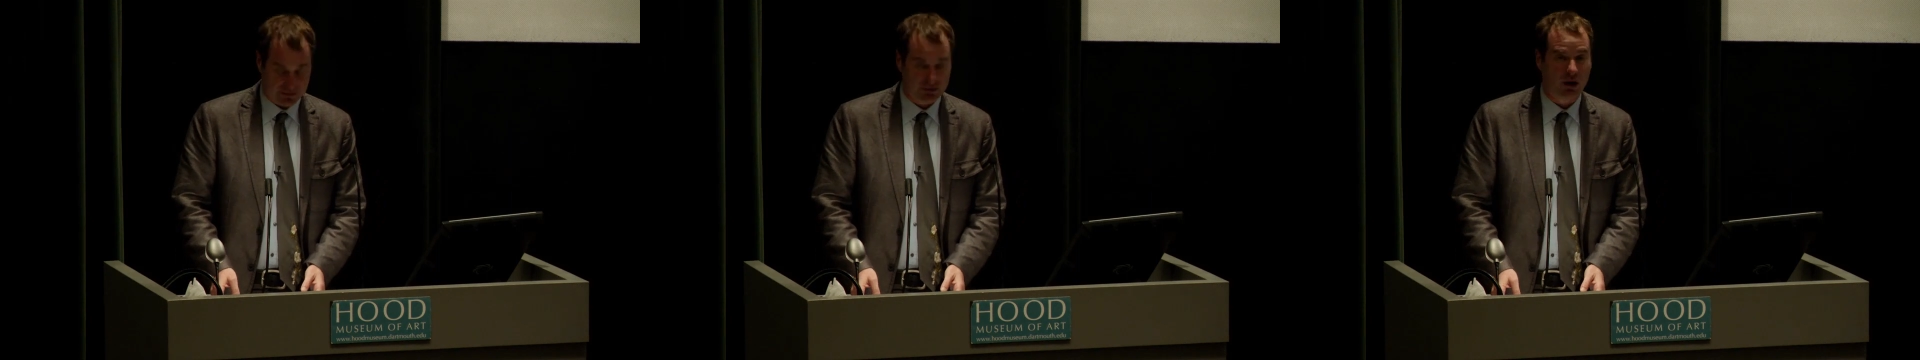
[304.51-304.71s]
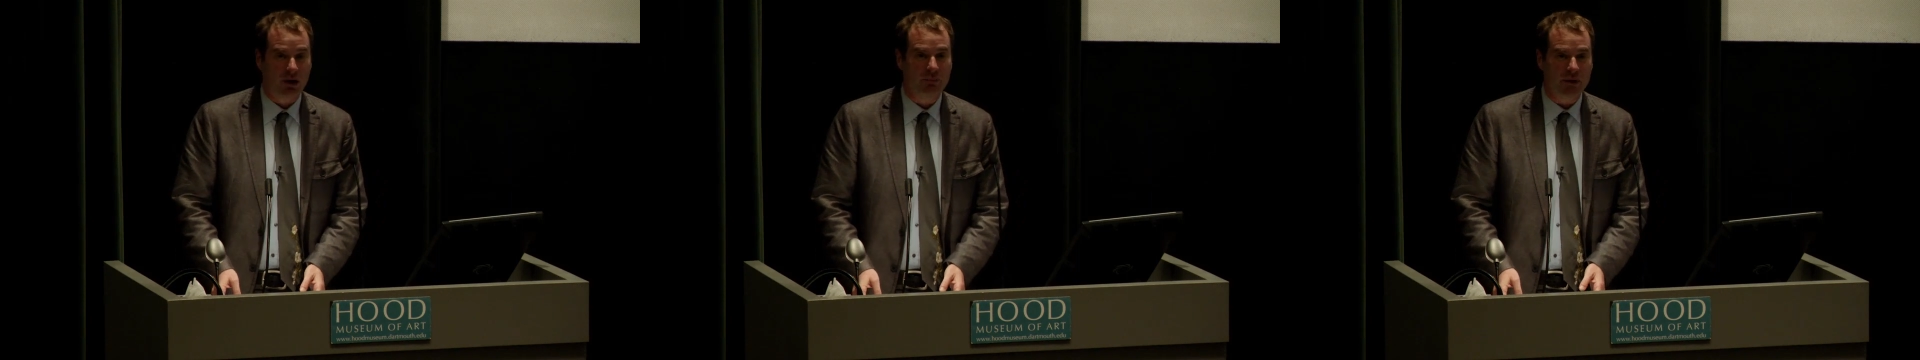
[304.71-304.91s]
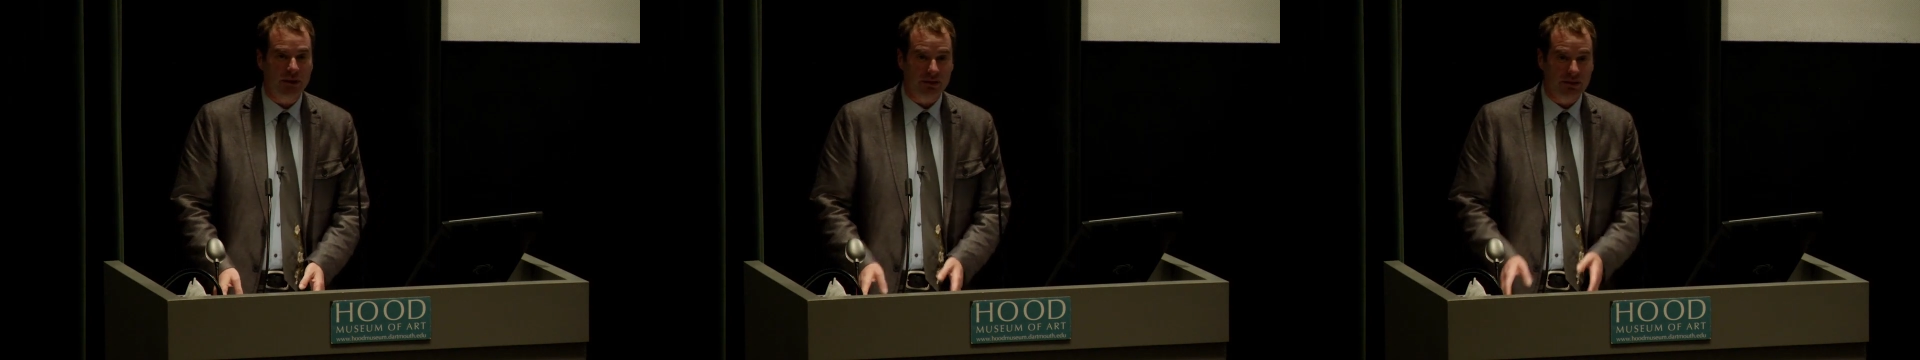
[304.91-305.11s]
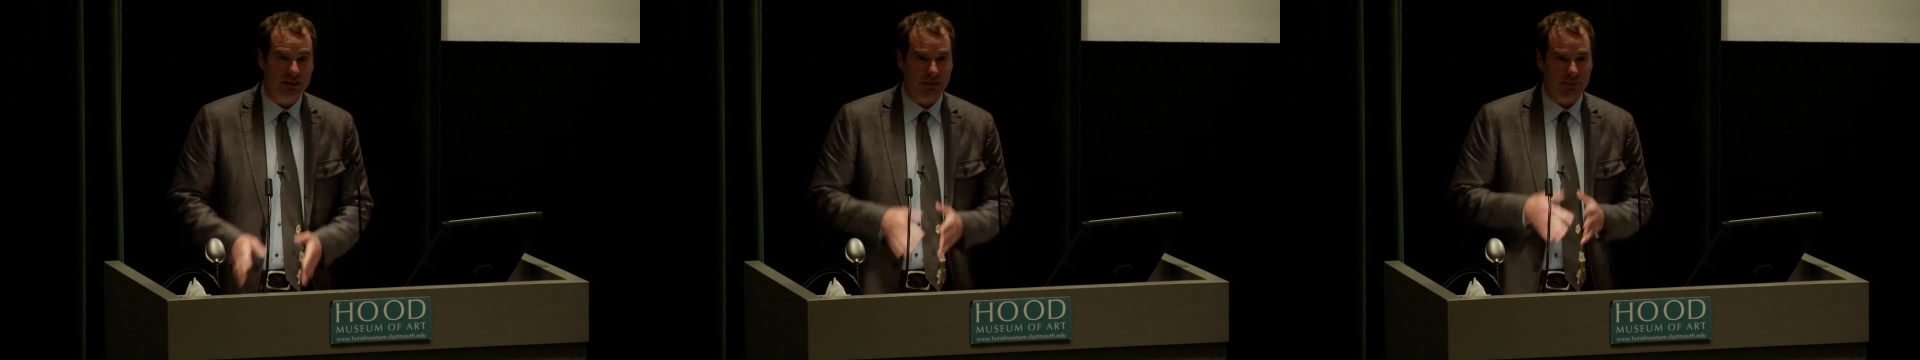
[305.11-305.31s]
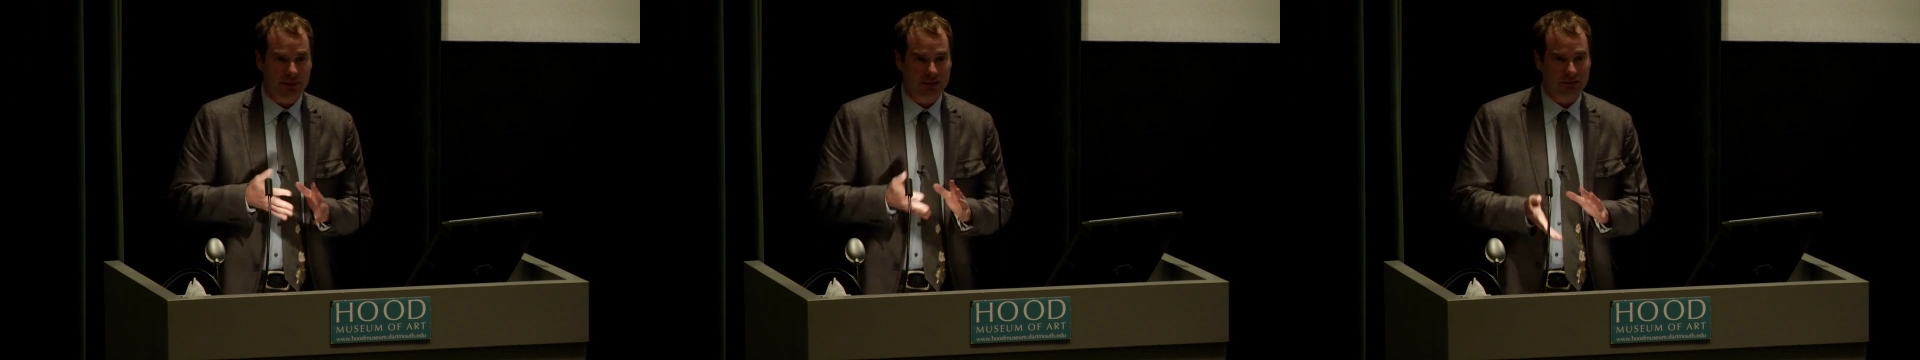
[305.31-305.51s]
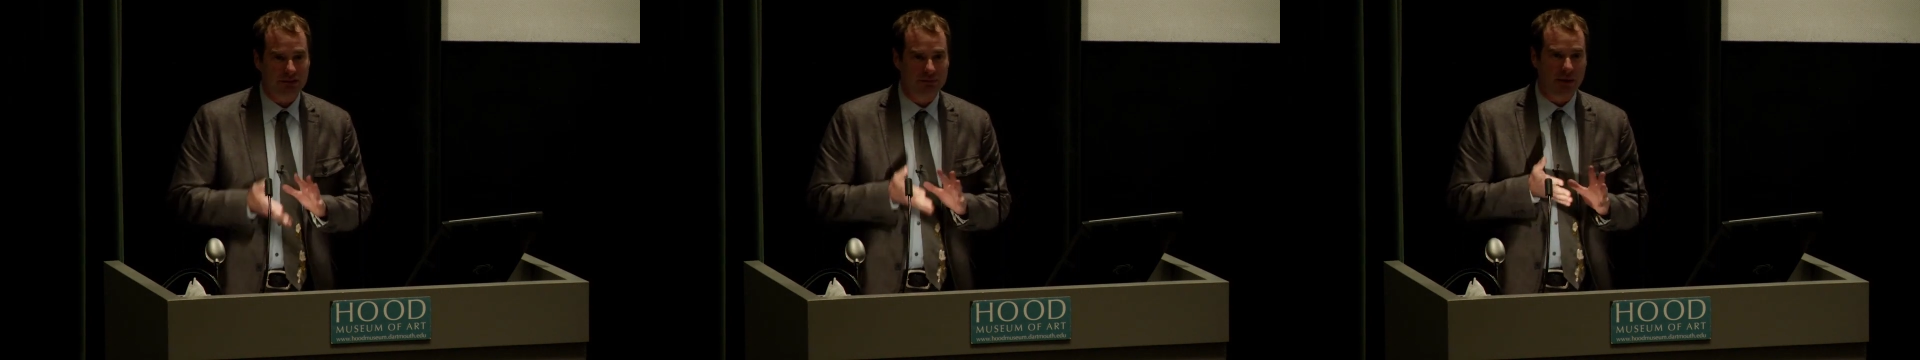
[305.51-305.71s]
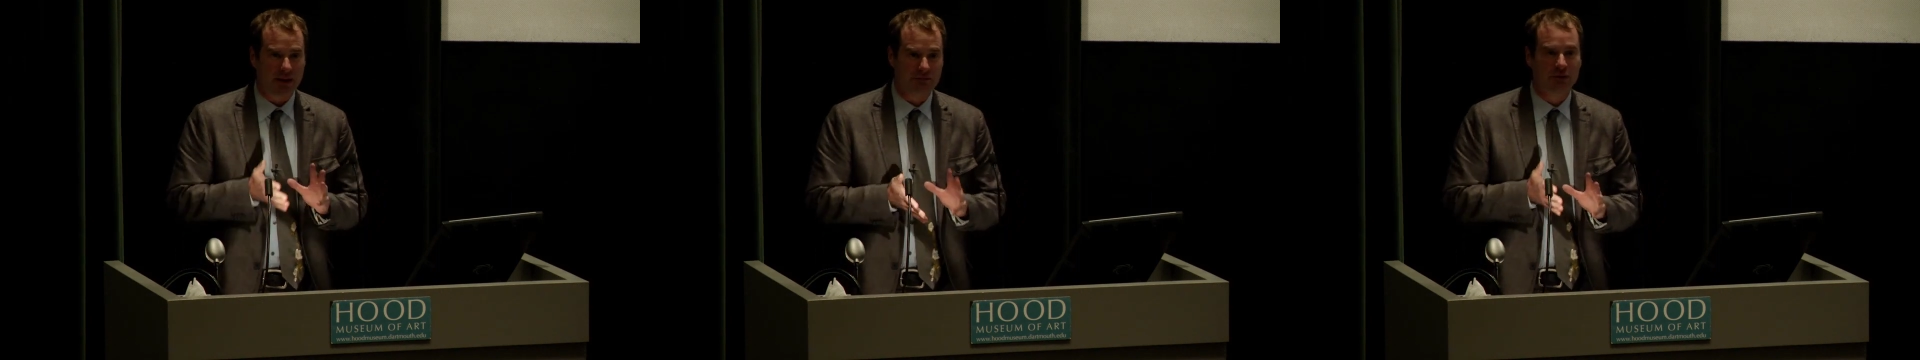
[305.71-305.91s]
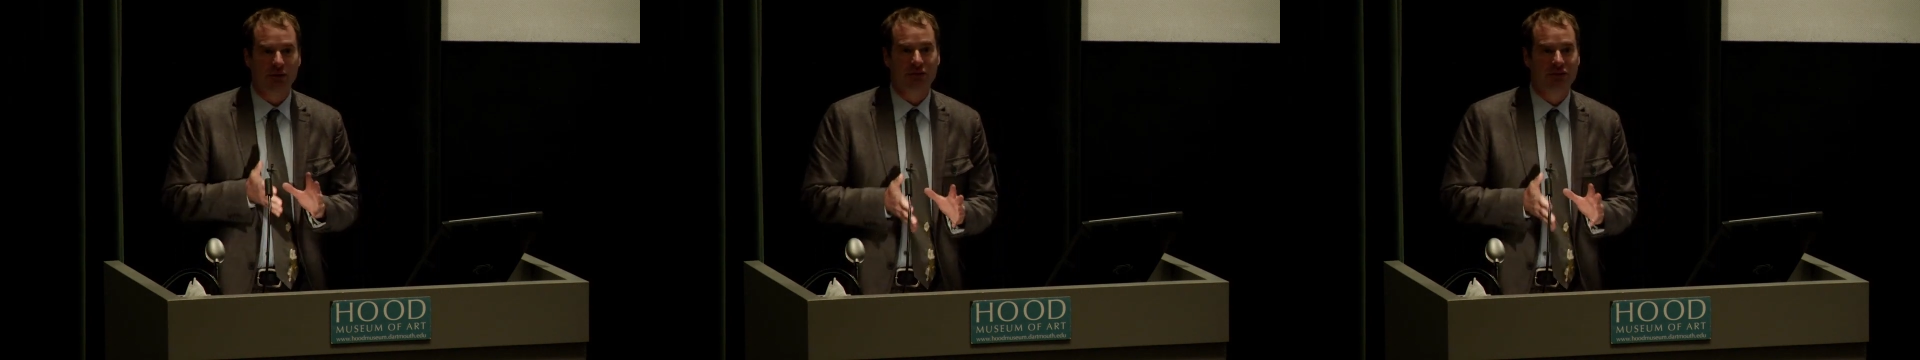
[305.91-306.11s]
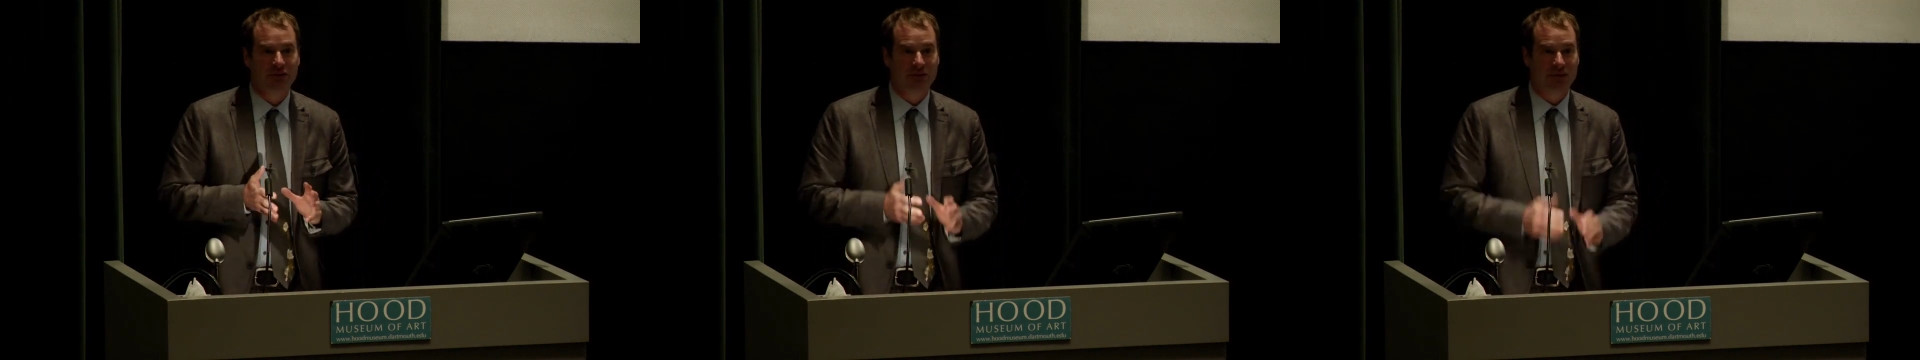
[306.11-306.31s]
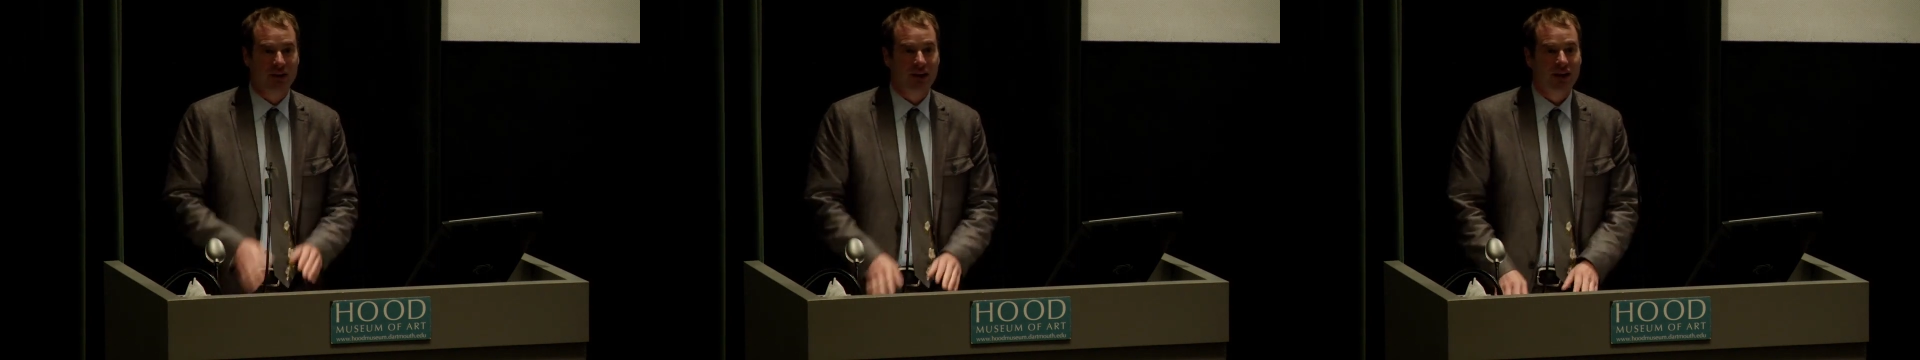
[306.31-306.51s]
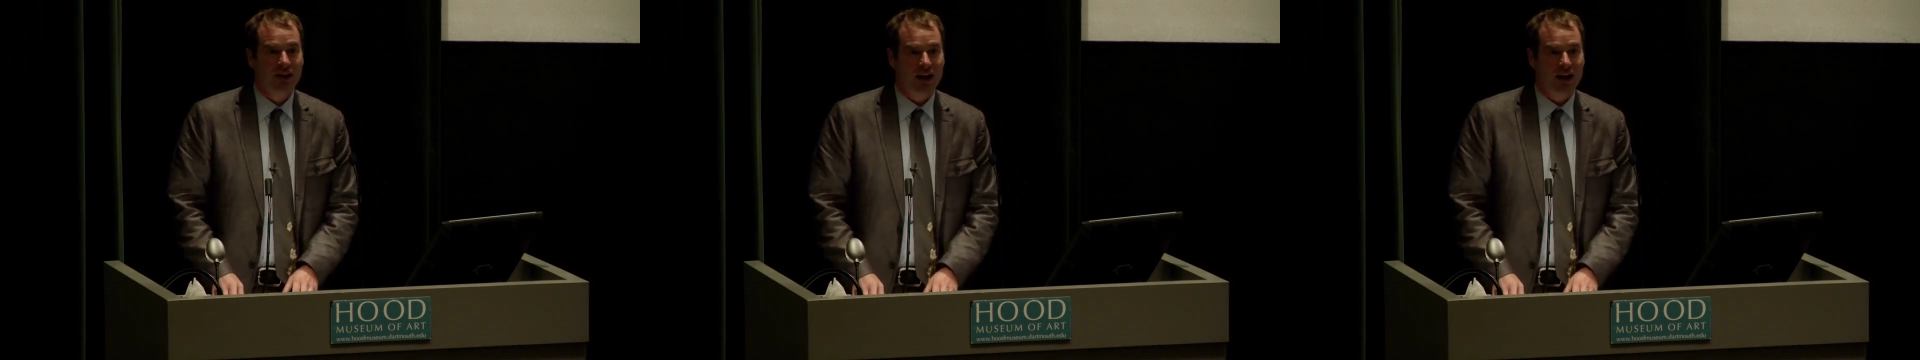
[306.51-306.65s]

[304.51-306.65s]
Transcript: at Dartmouth. And this is my first